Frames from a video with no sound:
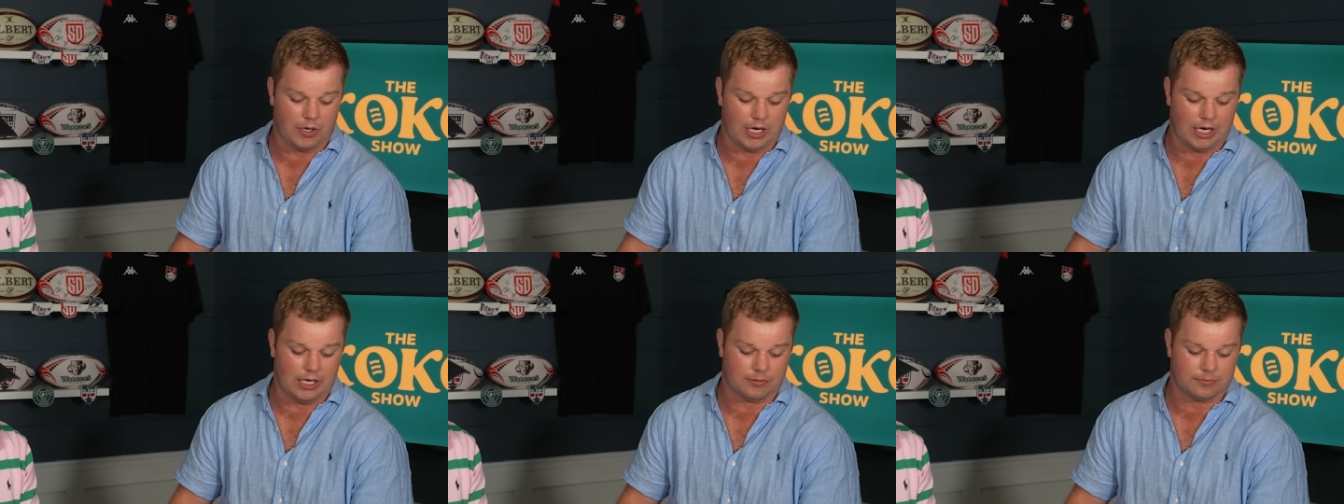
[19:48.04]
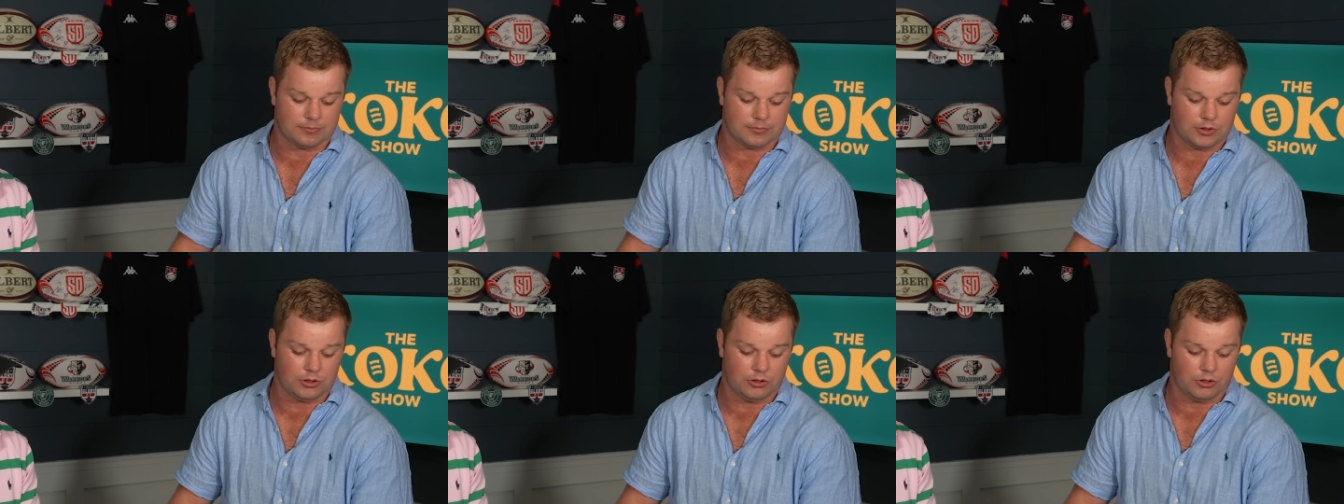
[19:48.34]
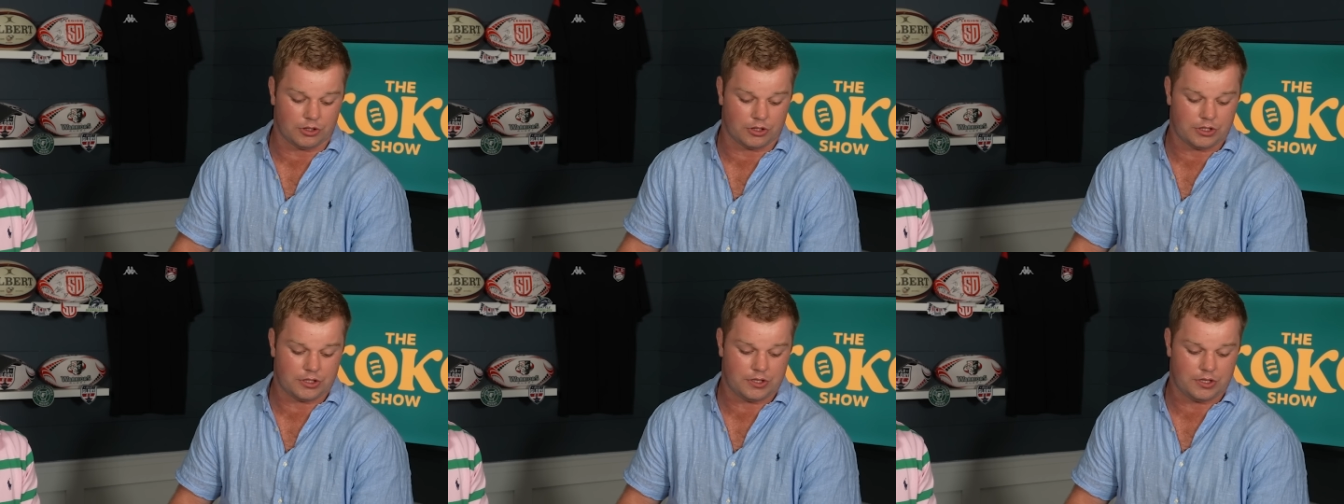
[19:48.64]
um,
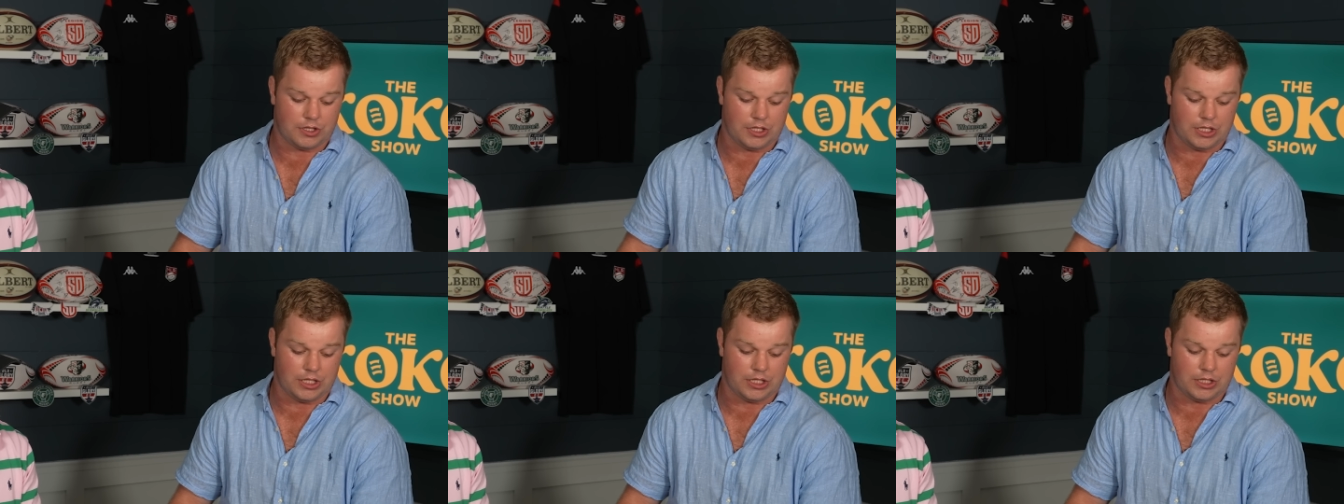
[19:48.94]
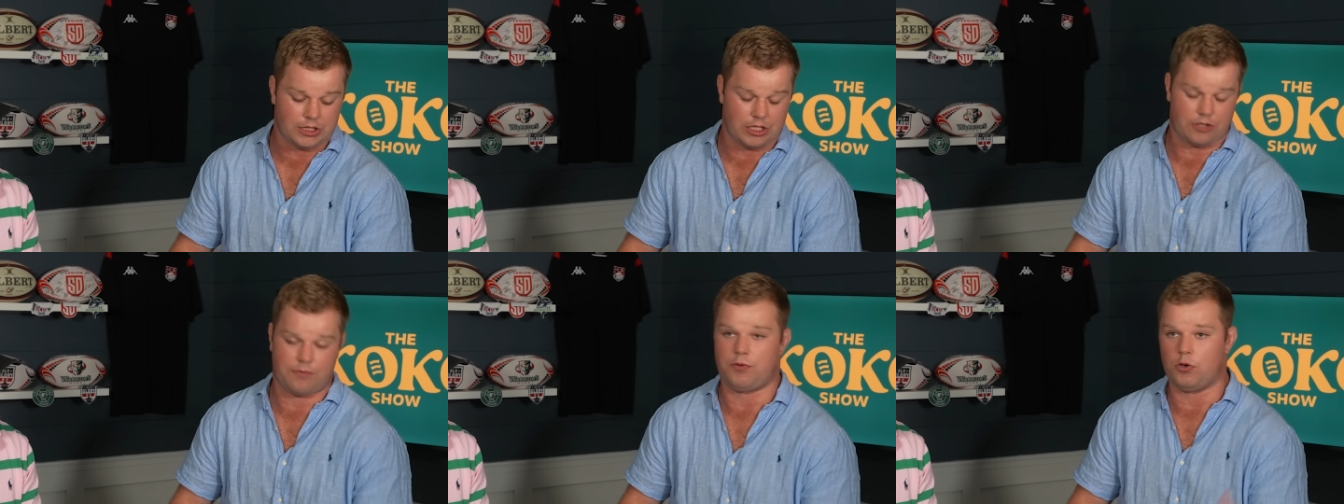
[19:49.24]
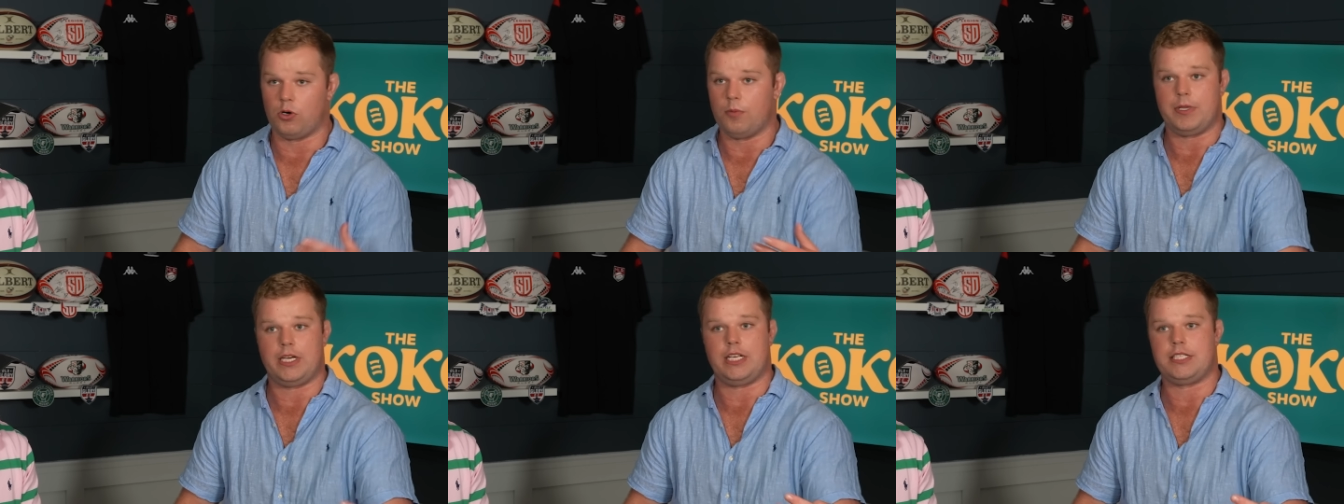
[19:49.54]
look, the there's
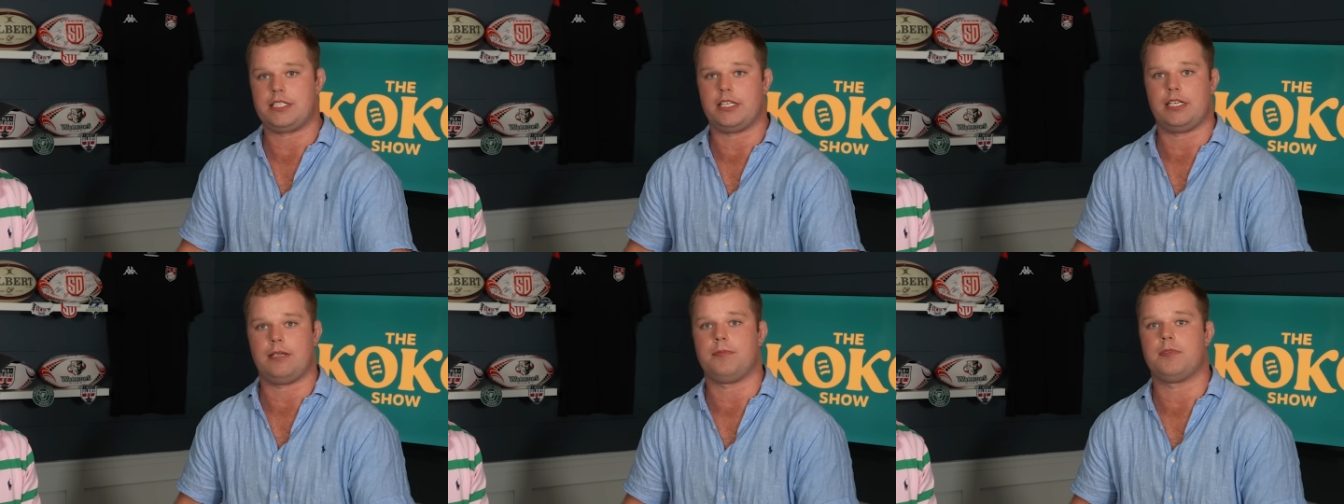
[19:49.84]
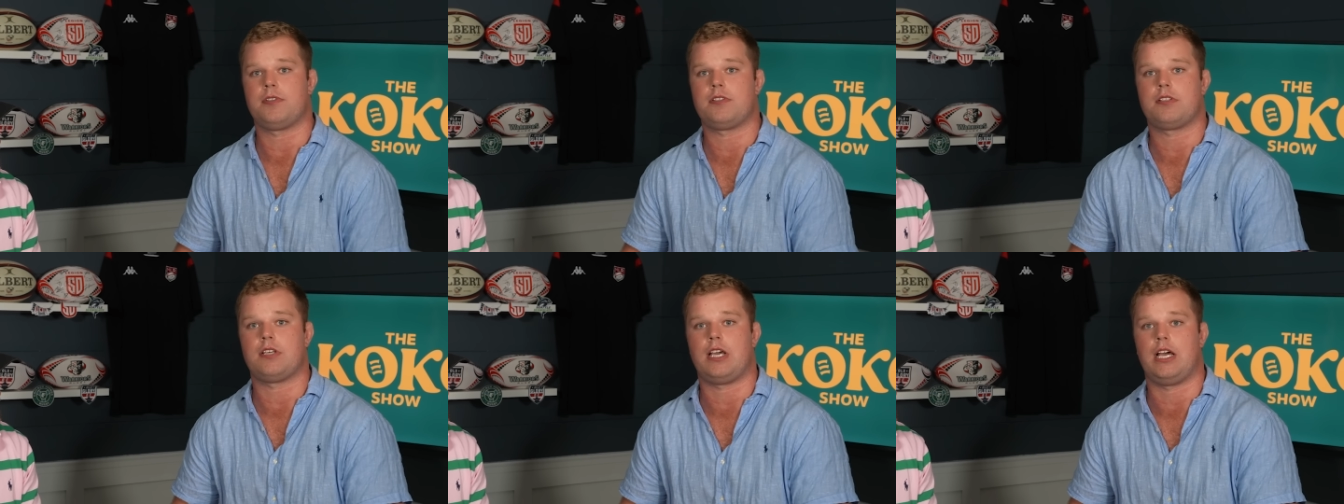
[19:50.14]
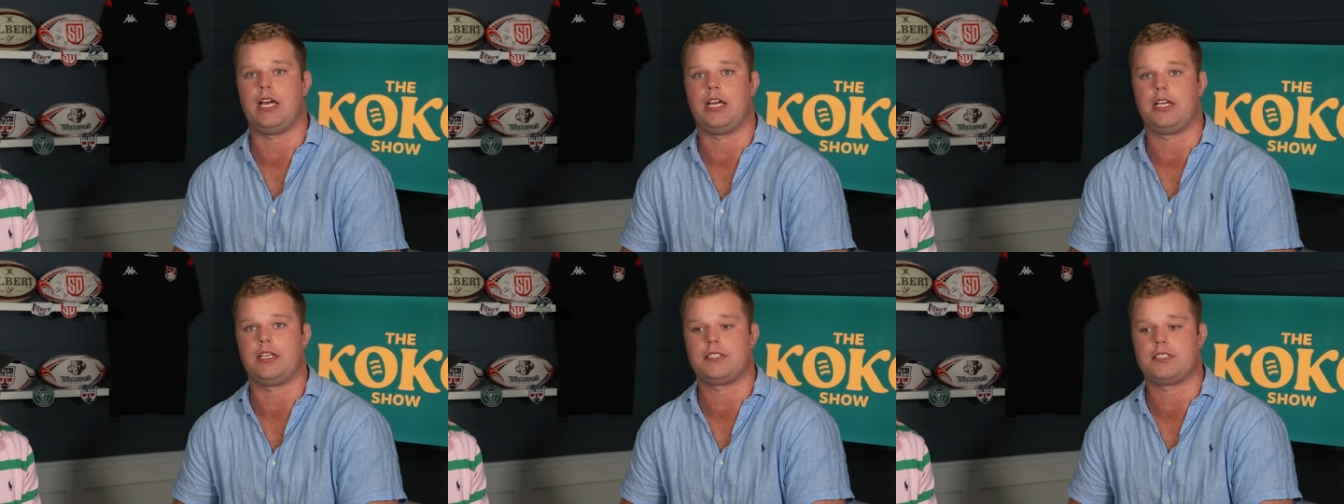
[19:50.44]
four mini teams
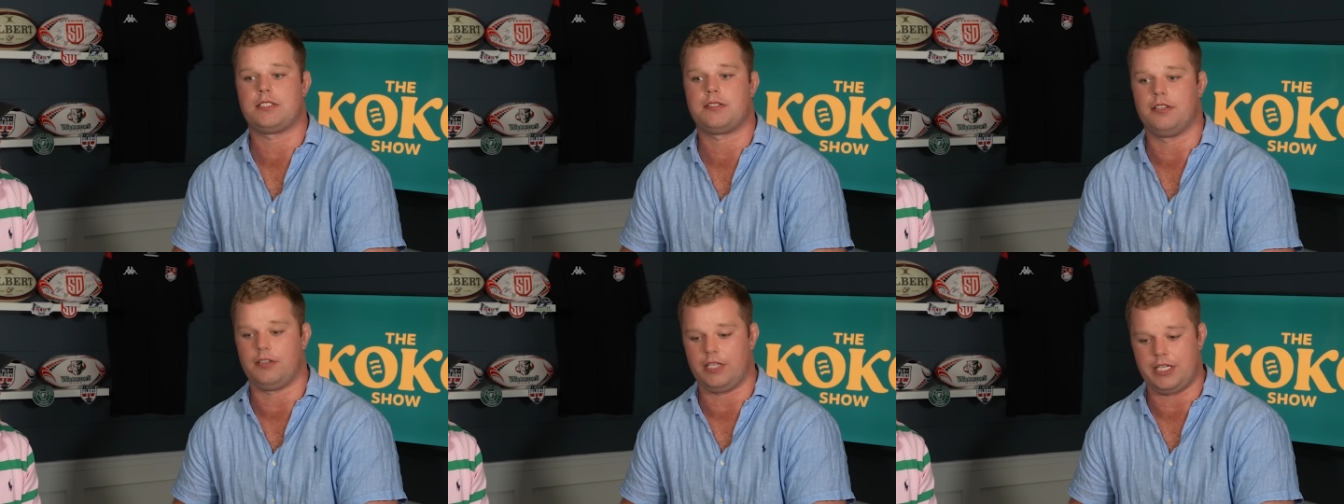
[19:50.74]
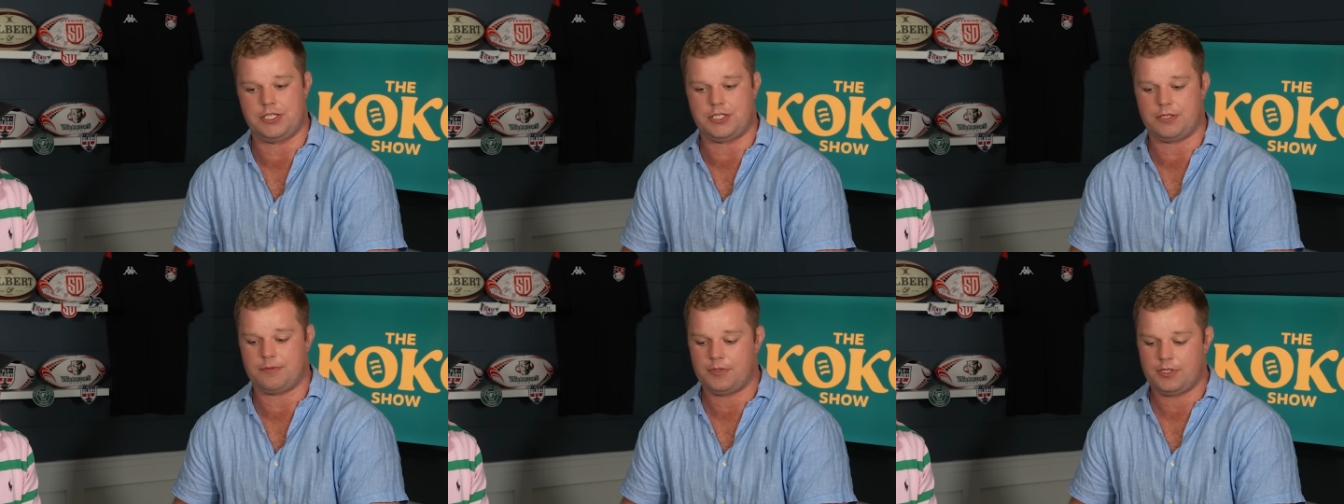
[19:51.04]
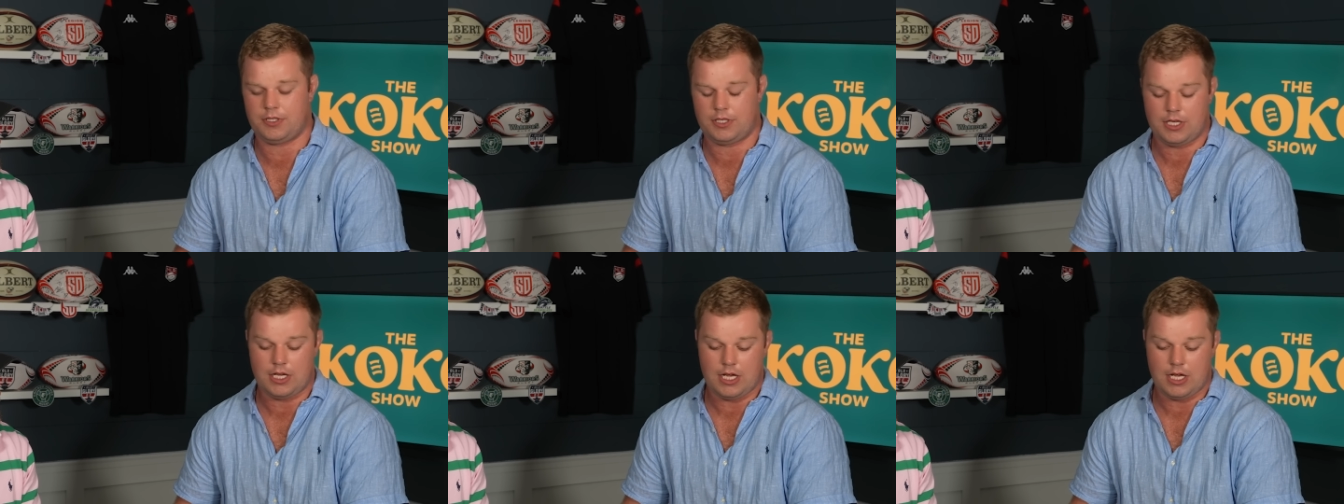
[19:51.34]
at the Legion,